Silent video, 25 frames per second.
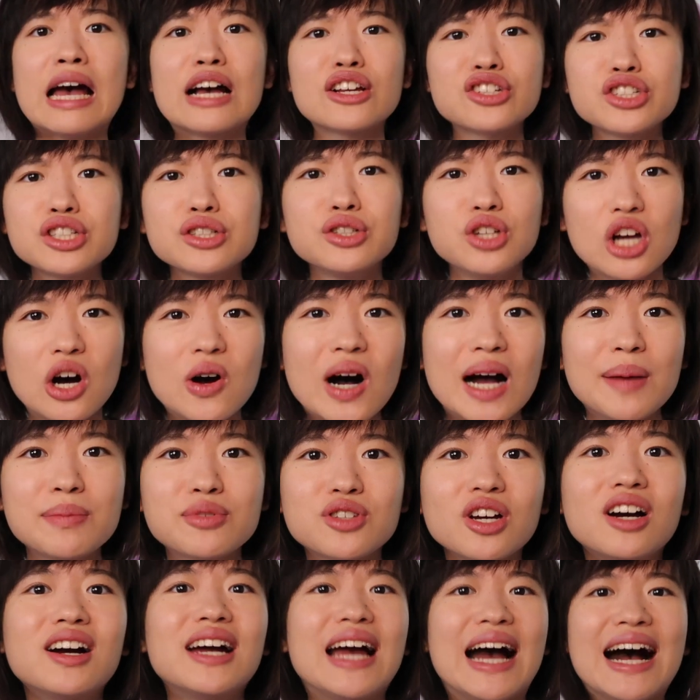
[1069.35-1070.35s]
Actually, no, I'm
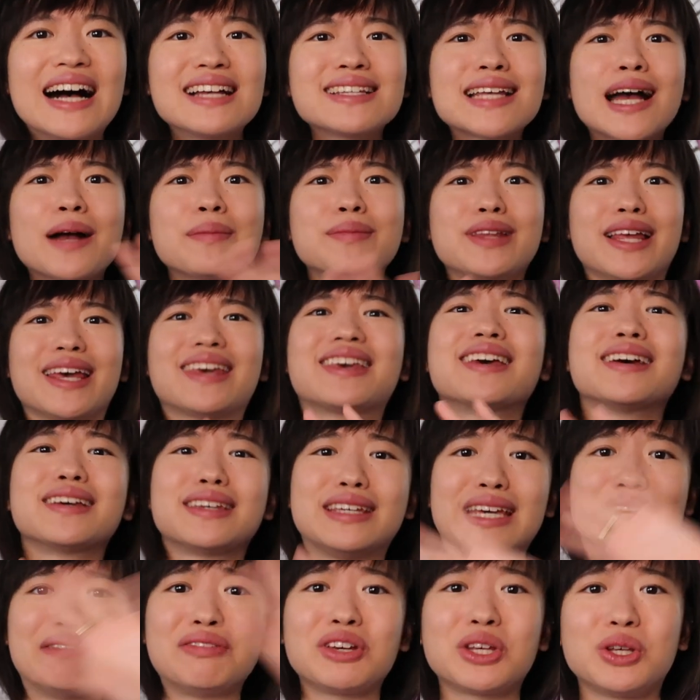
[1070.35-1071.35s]
sorry. As I'm like
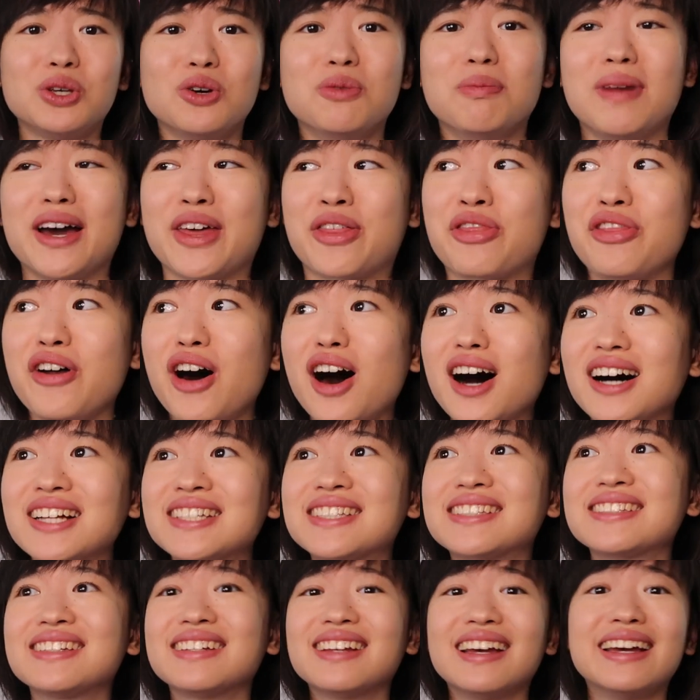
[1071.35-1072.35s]
giving you my
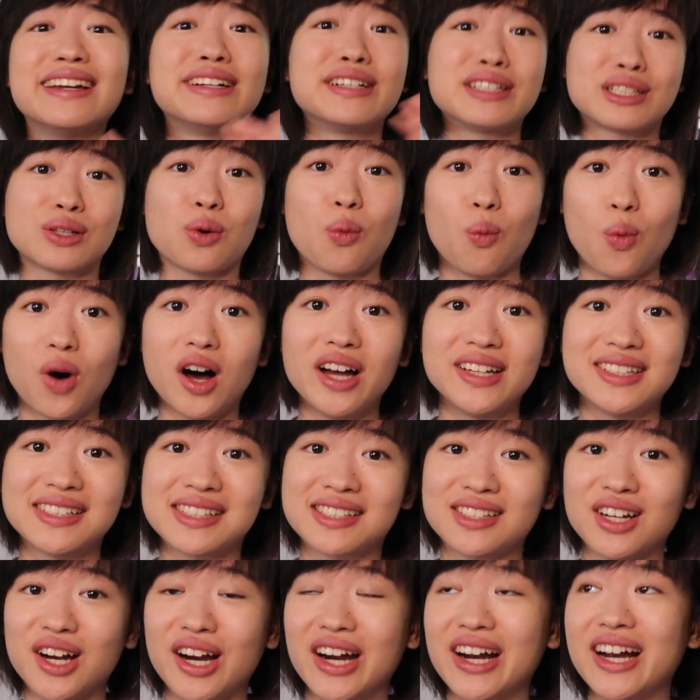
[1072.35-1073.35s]
thoughts, it is a 1
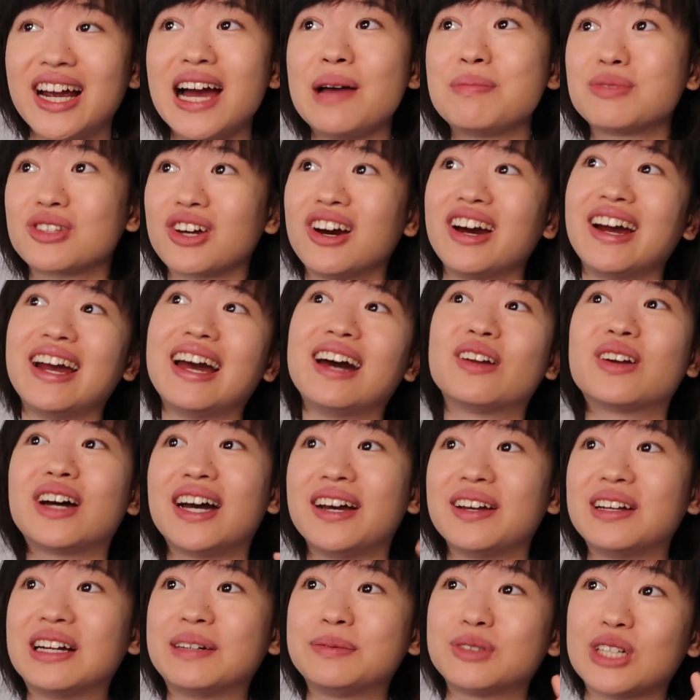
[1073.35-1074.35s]
star. I'm sorry.
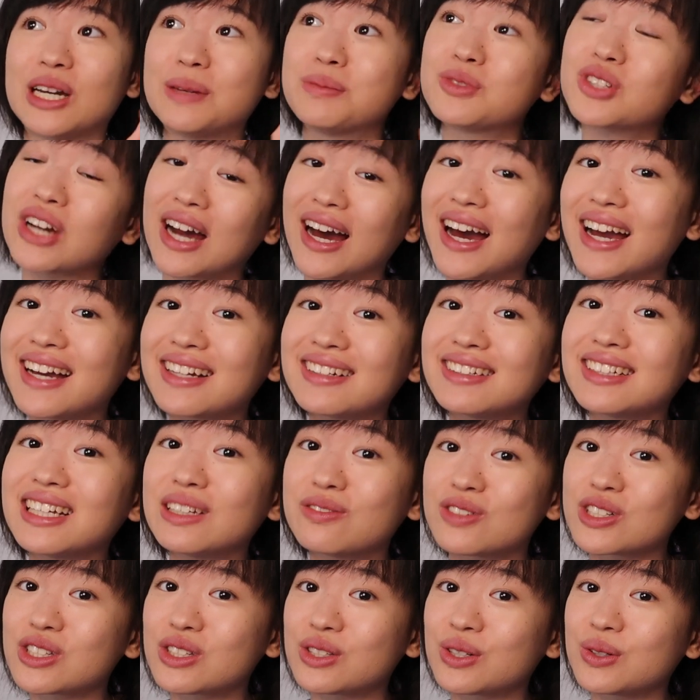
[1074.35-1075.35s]
I'm trying to
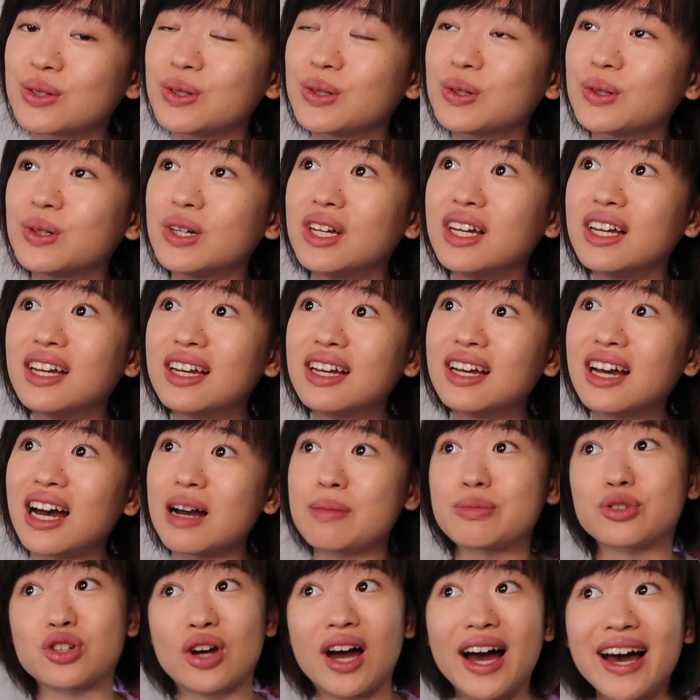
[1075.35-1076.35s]
give it 2.
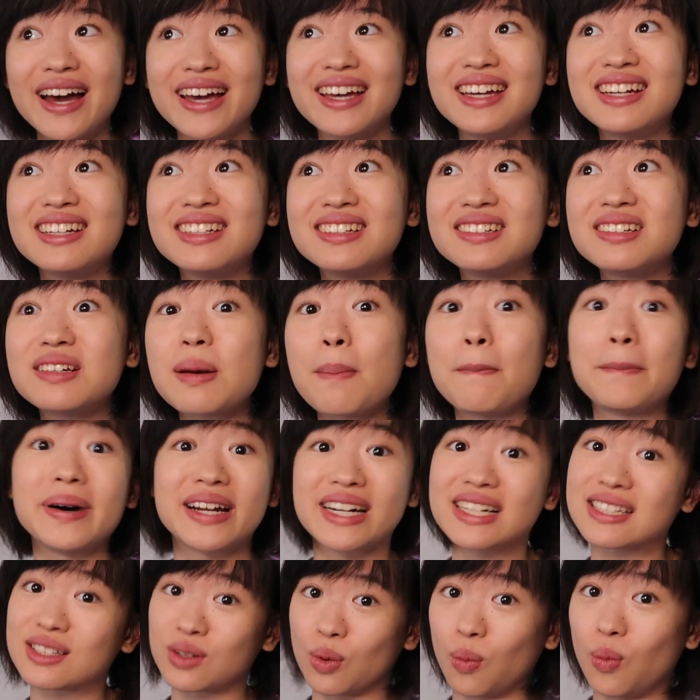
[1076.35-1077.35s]
I'm trying,
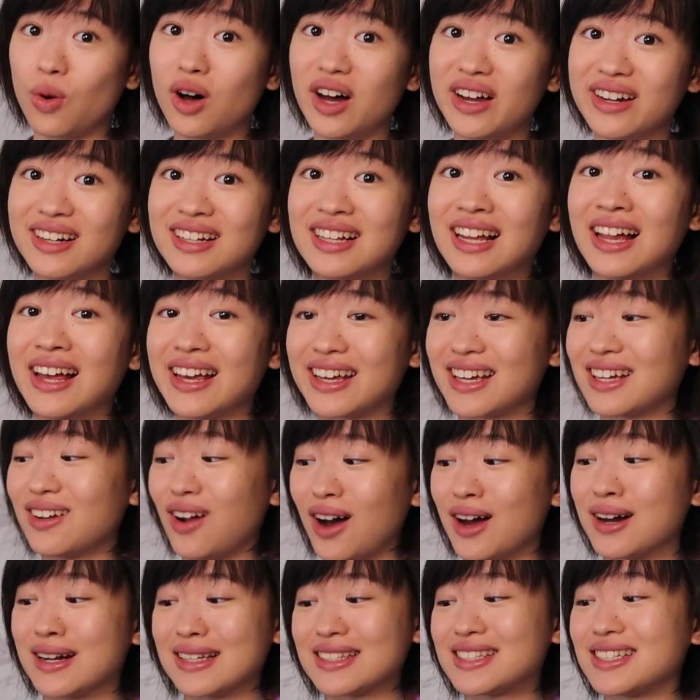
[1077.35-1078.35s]
but it's a 1. Like, it
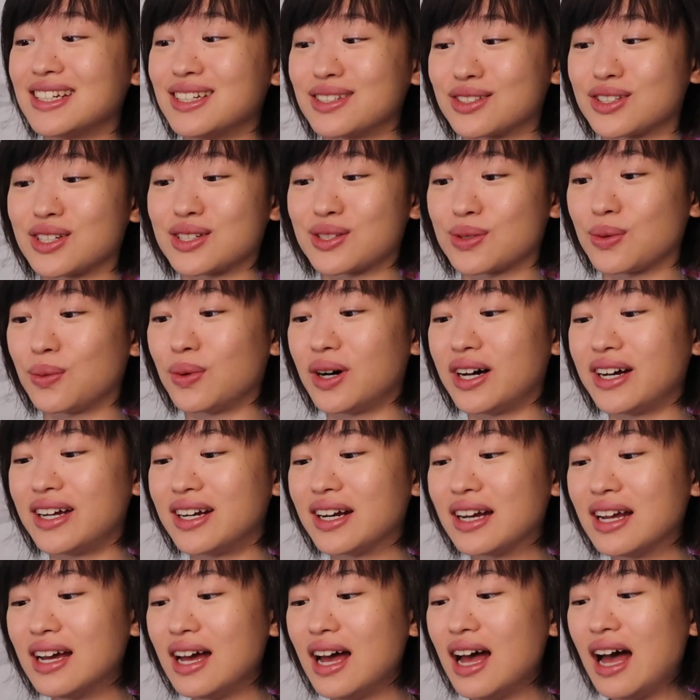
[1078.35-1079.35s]
honestly is just a
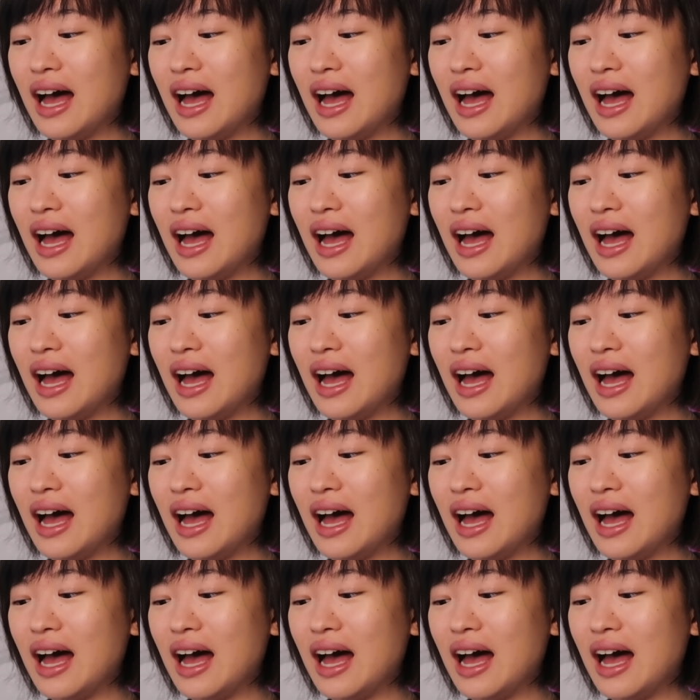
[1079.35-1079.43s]
1.